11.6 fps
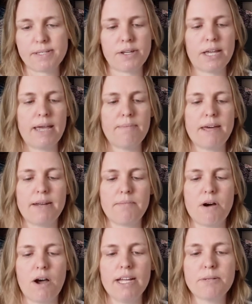So keep that in
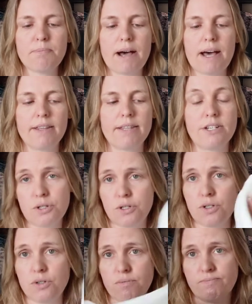mind, but they
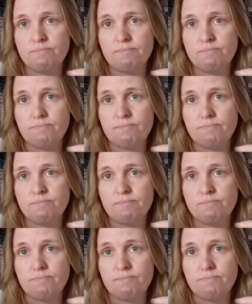do,